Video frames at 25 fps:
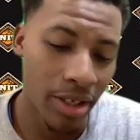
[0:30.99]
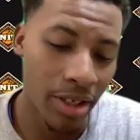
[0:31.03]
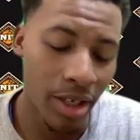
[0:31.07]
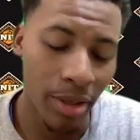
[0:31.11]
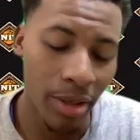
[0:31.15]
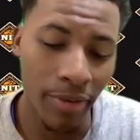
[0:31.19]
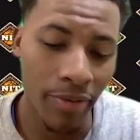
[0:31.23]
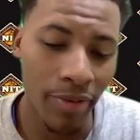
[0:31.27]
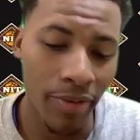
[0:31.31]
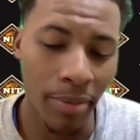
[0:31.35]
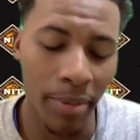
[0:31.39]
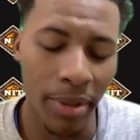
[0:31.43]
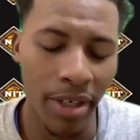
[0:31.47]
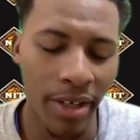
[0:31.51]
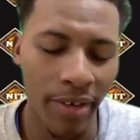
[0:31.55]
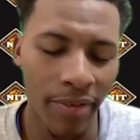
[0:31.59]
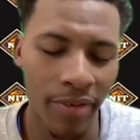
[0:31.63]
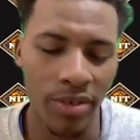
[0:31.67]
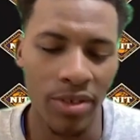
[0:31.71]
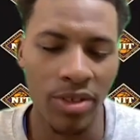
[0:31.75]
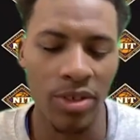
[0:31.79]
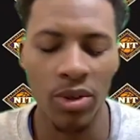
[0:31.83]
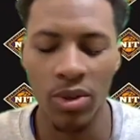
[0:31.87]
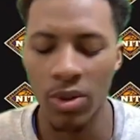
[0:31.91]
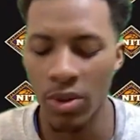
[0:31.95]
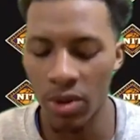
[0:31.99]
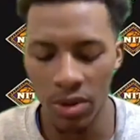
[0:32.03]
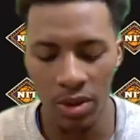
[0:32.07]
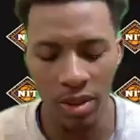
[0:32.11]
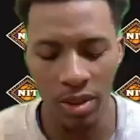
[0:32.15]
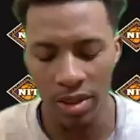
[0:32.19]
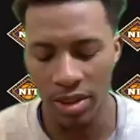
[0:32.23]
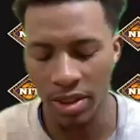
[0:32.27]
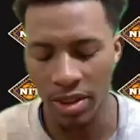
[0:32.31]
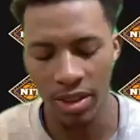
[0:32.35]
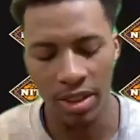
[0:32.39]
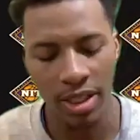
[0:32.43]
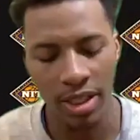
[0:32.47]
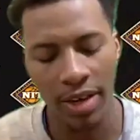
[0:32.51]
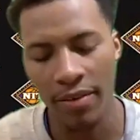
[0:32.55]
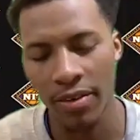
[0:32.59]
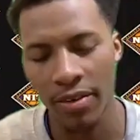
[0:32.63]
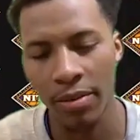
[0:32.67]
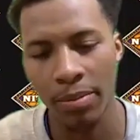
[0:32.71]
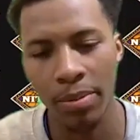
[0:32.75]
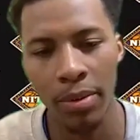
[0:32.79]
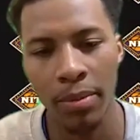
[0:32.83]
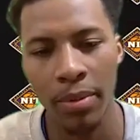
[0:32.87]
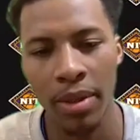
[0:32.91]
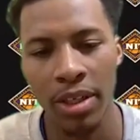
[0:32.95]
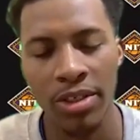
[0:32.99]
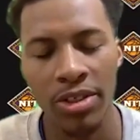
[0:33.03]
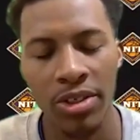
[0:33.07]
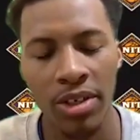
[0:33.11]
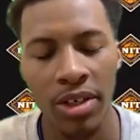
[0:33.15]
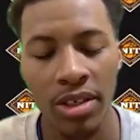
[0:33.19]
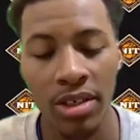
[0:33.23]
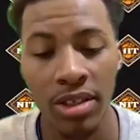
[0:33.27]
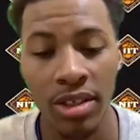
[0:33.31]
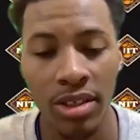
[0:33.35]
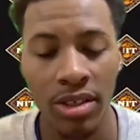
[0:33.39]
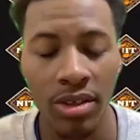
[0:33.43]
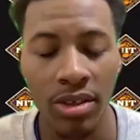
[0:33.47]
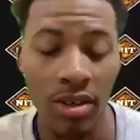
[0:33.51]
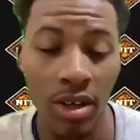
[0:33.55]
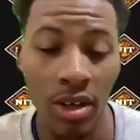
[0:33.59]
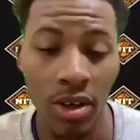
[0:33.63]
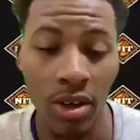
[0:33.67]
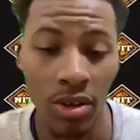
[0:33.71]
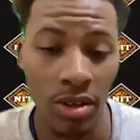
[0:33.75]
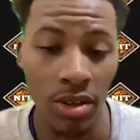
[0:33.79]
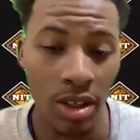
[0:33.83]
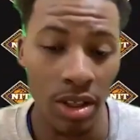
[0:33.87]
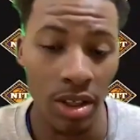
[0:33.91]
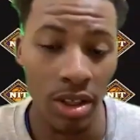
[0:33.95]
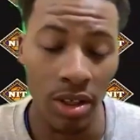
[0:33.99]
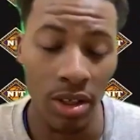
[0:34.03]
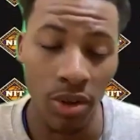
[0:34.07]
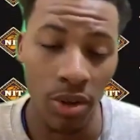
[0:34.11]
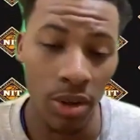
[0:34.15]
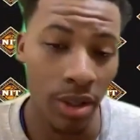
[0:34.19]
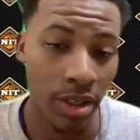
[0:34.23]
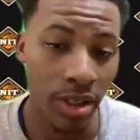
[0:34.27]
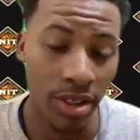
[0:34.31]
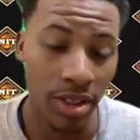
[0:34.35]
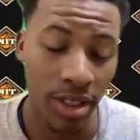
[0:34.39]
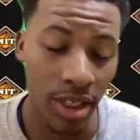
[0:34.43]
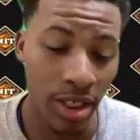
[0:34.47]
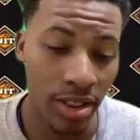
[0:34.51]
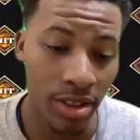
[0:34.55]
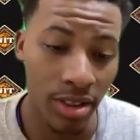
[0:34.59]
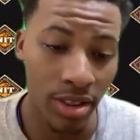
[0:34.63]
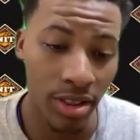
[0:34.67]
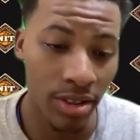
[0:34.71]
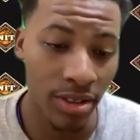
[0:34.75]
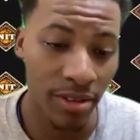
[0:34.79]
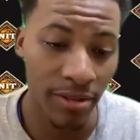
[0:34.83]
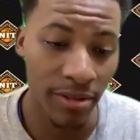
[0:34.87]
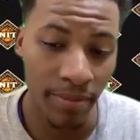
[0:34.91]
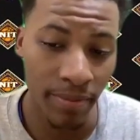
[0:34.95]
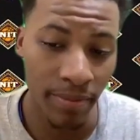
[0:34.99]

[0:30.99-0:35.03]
coming from a different school and just having to put my trust into a whole nother organization